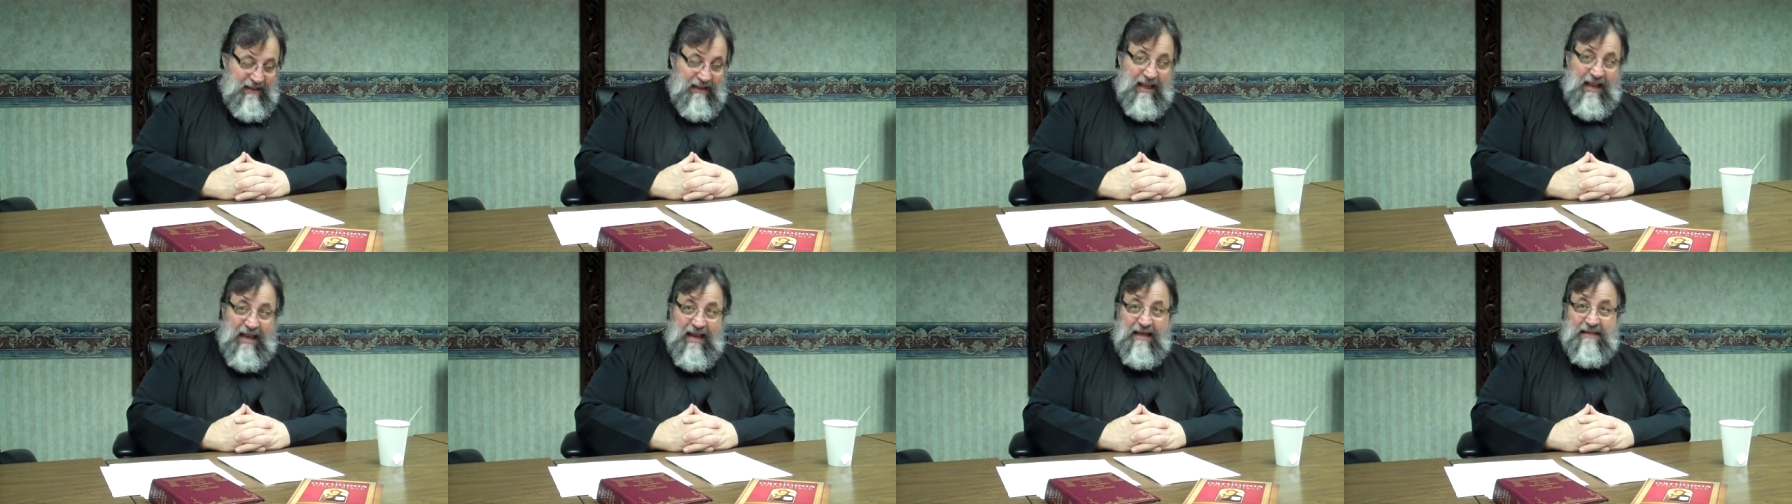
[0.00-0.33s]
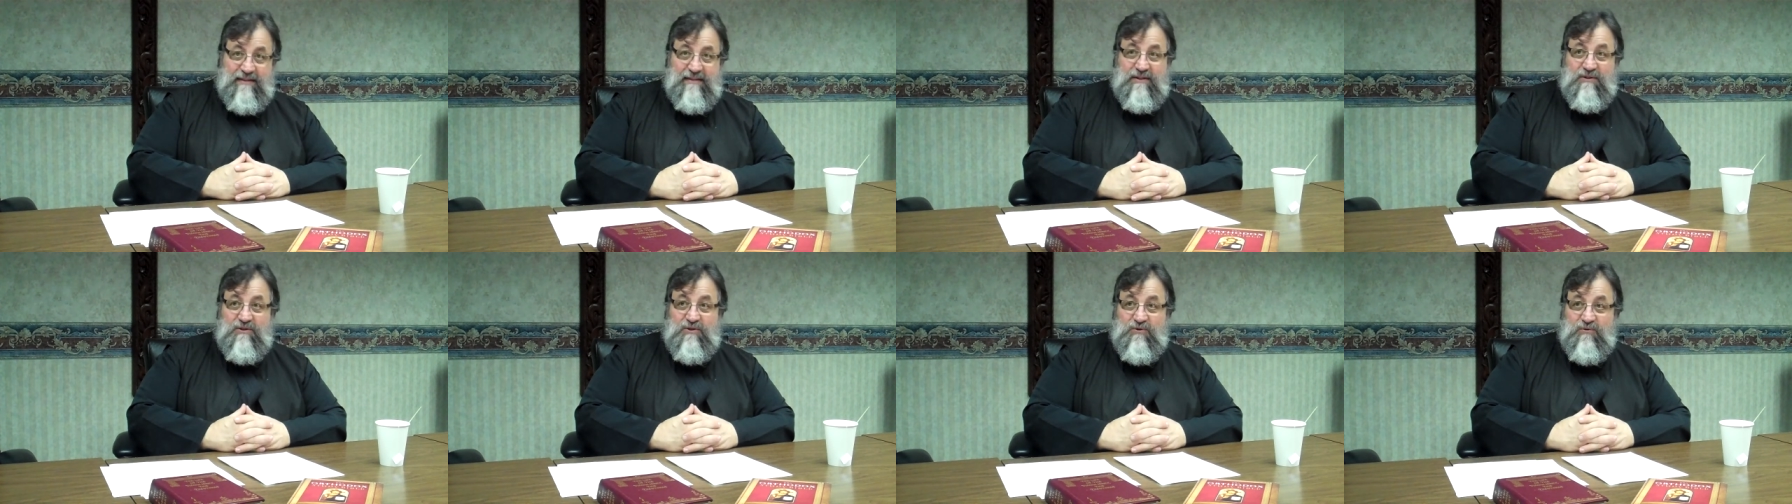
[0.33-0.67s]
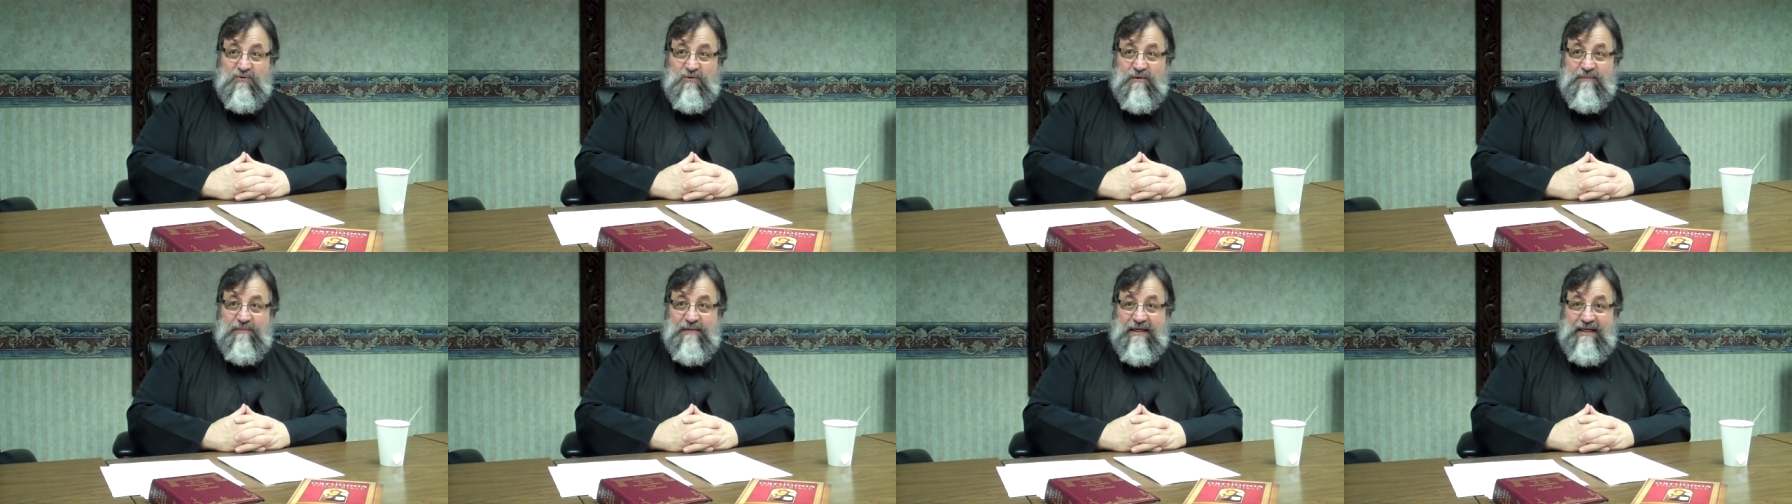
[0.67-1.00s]
As the
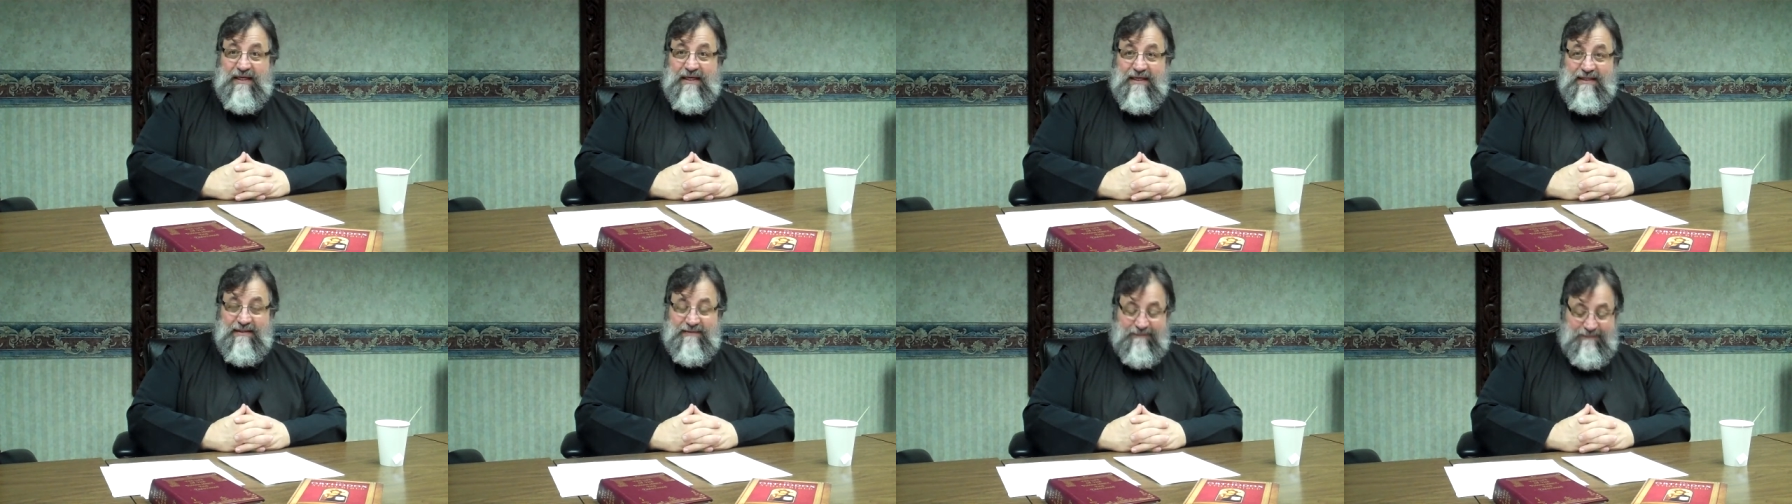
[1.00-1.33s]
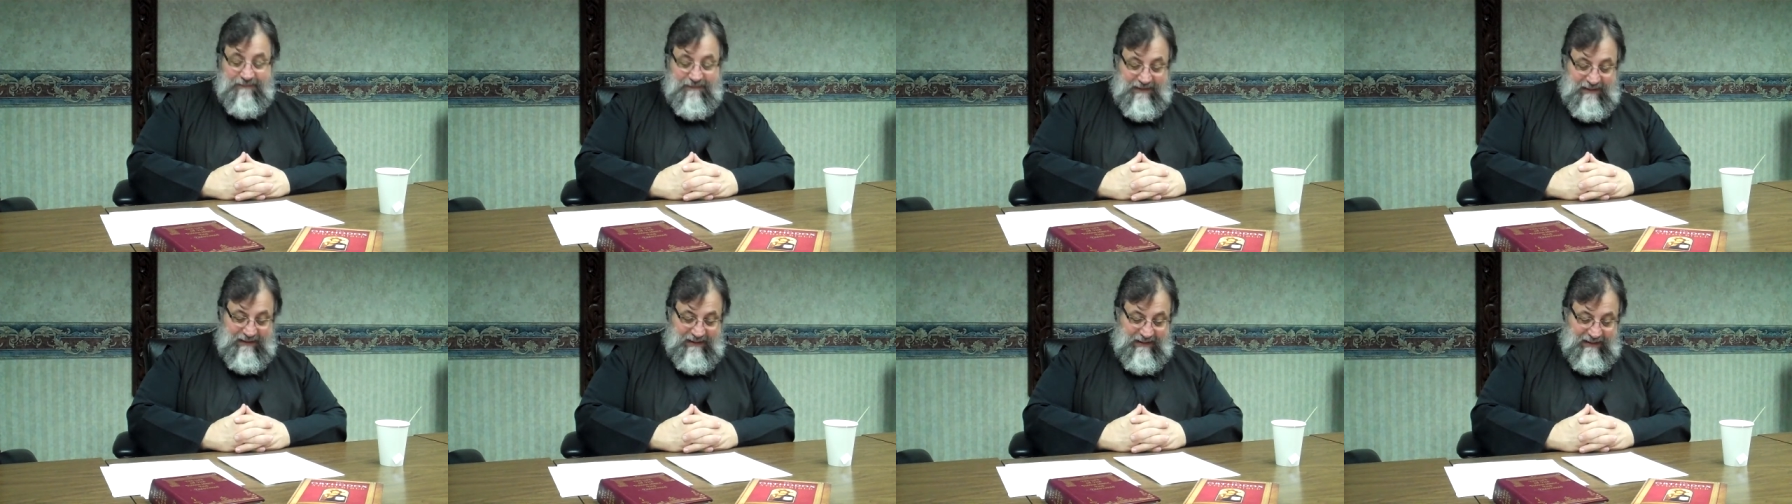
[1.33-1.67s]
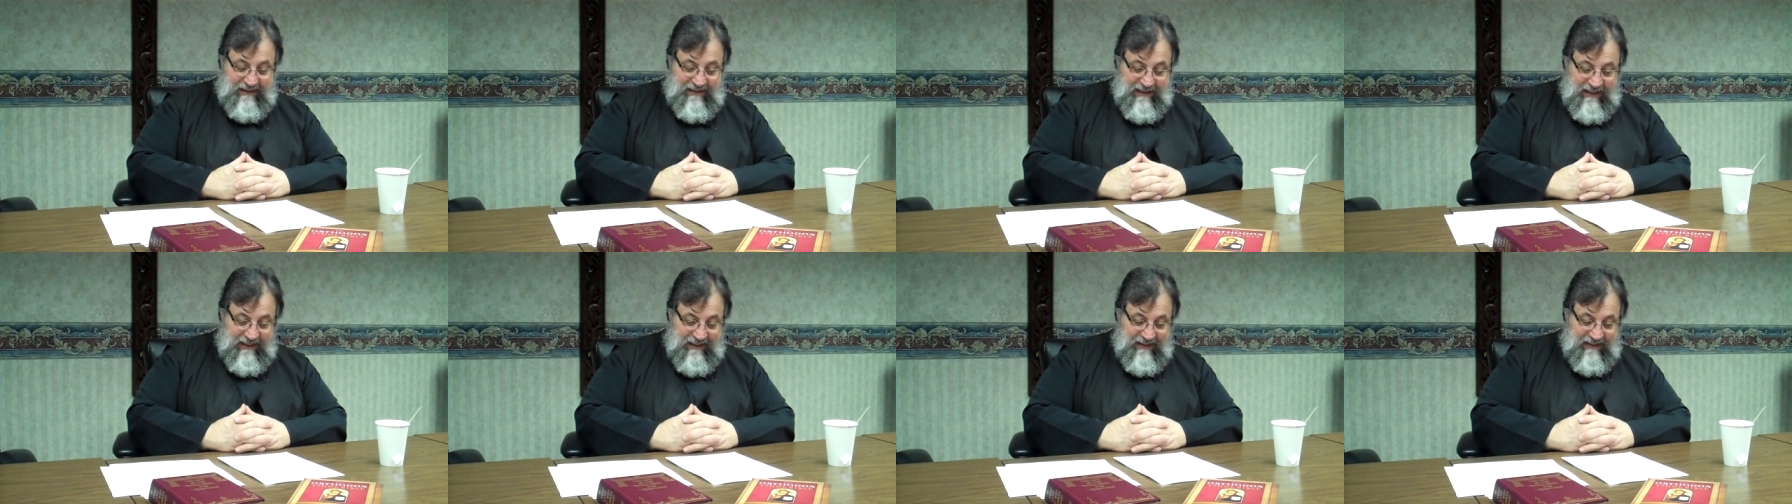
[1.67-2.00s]
cherubic
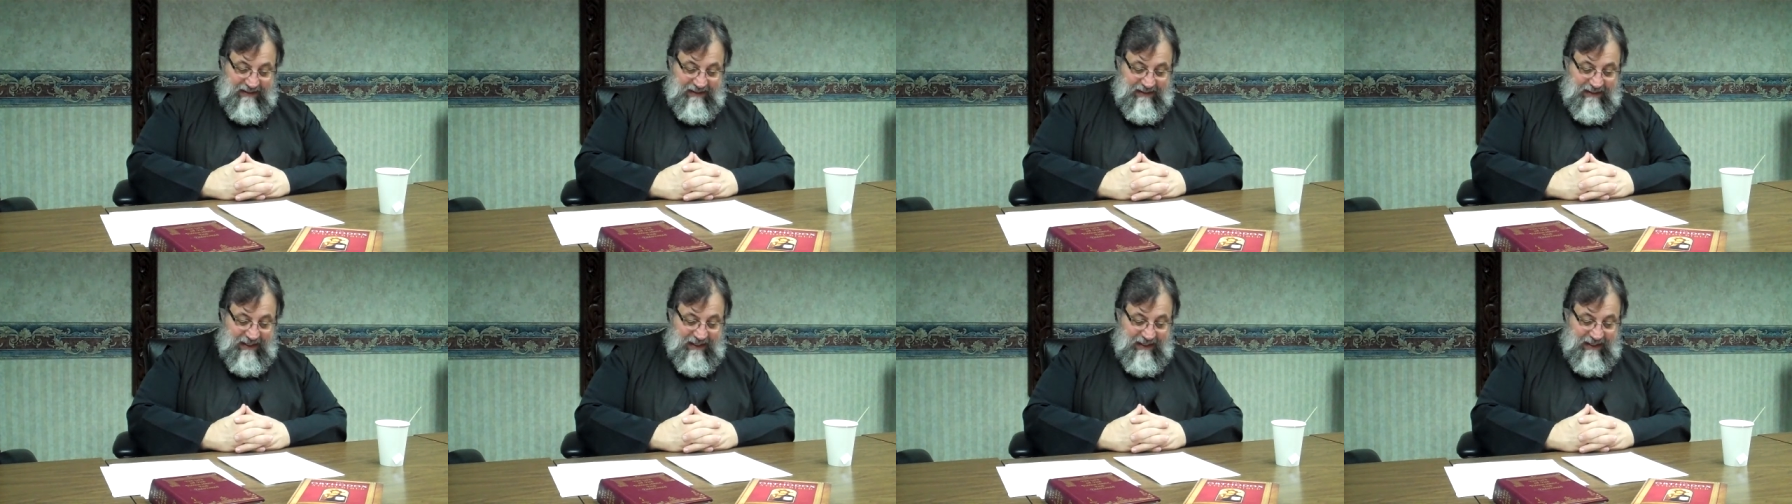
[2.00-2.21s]
sings,